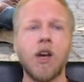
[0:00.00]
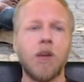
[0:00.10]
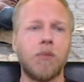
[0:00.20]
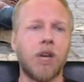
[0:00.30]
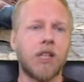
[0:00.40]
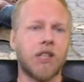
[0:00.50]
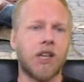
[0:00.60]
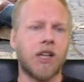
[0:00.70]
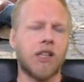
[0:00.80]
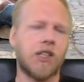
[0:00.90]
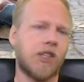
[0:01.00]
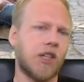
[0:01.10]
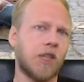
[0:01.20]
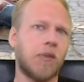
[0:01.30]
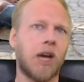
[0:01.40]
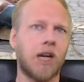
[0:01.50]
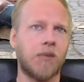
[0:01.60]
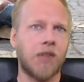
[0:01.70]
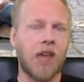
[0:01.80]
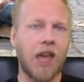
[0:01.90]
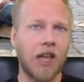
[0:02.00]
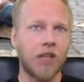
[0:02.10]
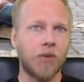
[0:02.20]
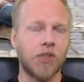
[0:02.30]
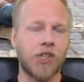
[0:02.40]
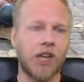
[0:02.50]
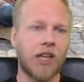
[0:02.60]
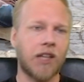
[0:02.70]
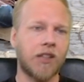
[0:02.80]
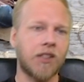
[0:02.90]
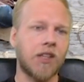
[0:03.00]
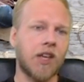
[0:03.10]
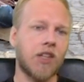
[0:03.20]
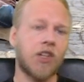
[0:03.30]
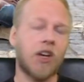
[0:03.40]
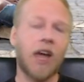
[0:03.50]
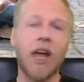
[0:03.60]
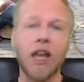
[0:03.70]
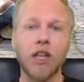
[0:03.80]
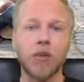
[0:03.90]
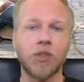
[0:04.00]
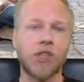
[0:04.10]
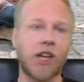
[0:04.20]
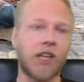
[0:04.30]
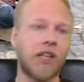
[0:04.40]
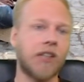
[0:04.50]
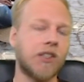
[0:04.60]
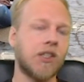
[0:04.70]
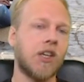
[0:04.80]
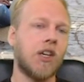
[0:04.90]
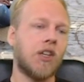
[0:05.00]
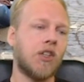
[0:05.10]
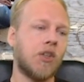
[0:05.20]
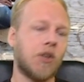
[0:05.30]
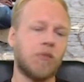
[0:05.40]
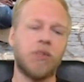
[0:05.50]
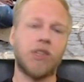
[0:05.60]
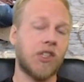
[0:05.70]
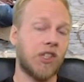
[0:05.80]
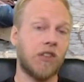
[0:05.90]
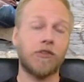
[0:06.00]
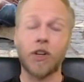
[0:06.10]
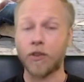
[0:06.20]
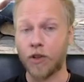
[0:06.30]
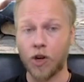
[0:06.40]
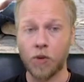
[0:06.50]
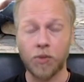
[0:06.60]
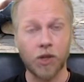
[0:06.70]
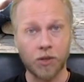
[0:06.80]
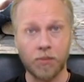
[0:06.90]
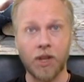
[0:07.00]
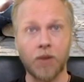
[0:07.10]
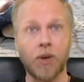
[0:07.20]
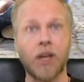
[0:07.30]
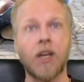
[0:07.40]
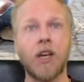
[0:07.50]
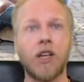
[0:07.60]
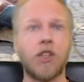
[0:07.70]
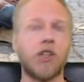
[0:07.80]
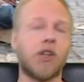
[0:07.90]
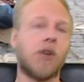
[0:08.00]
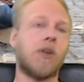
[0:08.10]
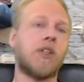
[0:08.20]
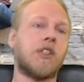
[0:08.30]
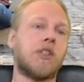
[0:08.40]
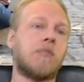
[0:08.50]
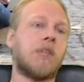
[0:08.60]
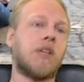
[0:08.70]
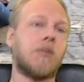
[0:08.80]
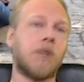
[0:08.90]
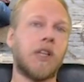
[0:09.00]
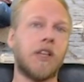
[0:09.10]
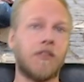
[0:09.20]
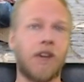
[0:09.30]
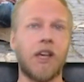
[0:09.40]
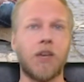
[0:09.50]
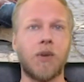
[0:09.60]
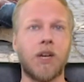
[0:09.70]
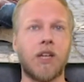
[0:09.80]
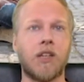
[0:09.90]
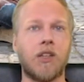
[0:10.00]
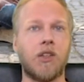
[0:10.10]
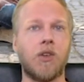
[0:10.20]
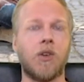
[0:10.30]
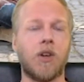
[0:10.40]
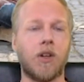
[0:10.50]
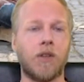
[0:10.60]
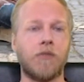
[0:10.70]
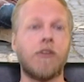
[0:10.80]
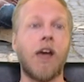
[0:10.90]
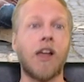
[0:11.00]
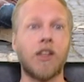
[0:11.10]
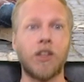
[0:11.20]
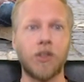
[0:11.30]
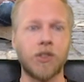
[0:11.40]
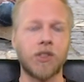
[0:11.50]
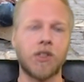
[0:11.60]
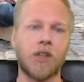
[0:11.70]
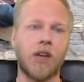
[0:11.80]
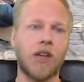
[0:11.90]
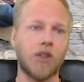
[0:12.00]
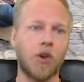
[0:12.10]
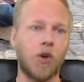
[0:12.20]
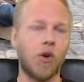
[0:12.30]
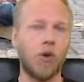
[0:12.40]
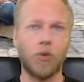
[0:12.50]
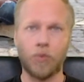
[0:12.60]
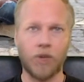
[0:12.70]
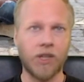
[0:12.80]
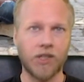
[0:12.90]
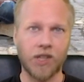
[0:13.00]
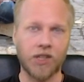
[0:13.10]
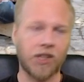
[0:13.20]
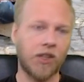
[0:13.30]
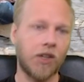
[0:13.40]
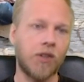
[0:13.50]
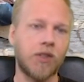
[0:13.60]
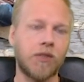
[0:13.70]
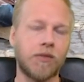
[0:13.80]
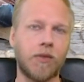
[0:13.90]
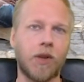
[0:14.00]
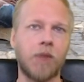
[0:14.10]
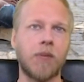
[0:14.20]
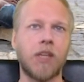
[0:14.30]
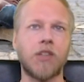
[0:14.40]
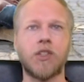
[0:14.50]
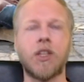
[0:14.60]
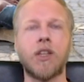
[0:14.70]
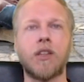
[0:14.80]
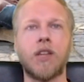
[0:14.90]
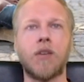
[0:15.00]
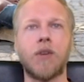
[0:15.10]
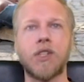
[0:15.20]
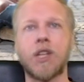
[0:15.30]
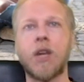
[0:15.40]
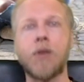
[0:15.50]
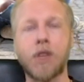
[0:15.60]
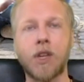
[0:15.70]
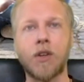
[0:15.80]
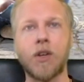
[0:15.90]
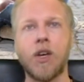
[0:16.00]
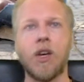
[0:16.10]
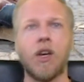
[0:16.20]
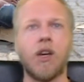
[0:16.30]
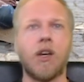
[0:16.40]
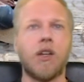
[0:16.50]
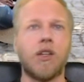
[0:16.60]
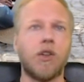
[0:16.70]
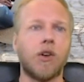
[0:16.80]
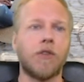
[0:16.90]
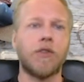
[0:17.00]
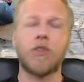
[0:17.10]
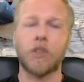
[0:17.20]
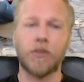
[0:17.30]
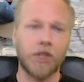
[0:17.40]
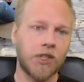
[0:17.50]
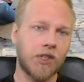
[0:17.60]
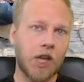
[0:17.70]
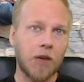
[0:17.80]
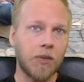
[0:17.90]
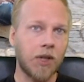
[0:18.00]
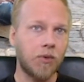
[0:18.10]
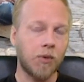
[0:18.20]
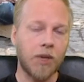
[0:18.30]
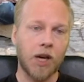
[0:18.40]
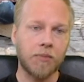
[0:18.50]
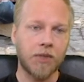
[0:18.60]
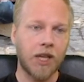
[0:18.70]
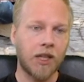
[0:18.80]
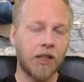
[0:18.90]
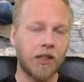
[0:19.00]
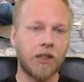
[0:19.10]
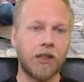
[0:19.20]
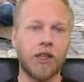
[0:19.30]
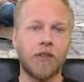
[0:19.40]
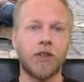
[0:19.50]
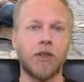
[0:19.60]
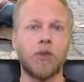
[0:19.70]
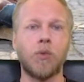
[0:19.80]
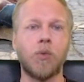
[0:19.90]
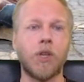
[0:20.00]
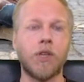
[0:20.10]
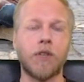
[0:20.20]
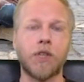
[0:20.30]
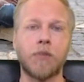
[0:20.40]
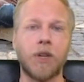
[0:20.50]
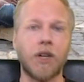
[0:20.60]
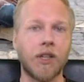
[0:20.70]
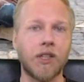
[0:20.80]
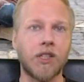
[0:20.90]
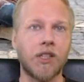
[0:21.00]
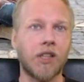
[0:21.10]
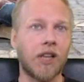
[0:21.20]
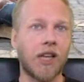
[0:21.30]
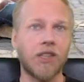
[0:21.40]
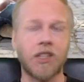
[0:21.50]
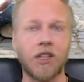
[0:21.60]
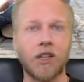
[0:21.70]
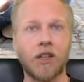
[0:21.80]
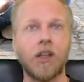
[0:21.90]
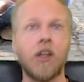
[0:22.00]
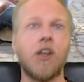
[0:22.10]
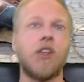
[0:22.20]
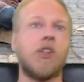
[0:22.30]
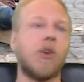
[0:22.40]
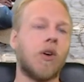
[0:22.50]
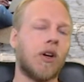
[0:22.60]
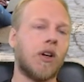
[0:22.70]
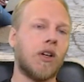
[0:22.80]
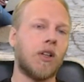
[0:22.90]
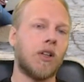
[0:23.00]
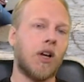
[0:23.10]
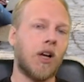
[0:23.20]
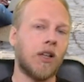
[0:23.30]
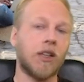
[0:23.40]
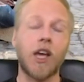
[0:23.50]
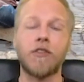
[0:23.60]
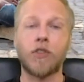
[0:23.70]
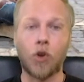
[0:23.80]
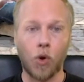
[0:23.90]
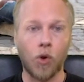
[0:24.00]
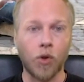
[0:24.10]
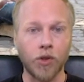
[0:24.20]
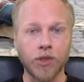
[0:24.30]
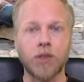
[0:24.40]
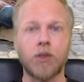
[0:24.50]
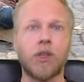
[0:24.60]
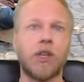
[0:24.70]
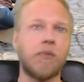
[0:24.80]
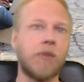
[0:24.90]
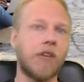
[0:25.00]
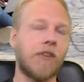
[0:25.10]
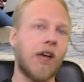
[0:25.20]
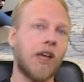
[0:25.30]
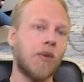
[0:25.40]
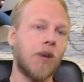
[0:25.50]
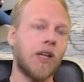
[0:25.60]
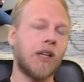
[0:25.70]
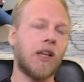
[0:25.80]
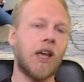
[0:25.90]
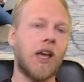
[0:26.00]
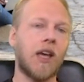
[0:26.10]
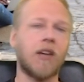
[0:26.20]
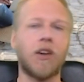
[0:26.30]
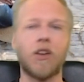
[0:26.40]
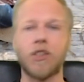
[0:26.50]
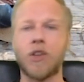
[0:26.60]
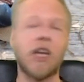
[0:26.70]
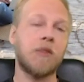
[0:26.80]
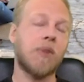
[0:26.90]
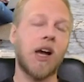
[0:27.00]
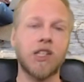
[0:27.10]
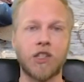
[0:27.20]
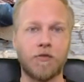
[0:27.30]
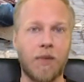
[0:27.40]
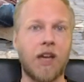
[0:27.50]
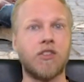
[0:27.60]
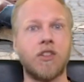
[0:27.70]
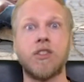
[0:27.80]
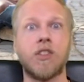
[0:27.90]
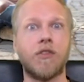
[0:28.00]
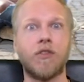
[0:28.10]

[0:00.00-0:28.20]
But let's start at the bottom with annual check-ins. At your annual check-ins, you can put this in the front of your notebook, by the way. You're going to be really evaluating your values as a whole, reassessing those, making sure they resonate with you. Your future vision statement will be updated given what you've experienced in the last year. Your life goals can be evaluated, and also any positive mantras that have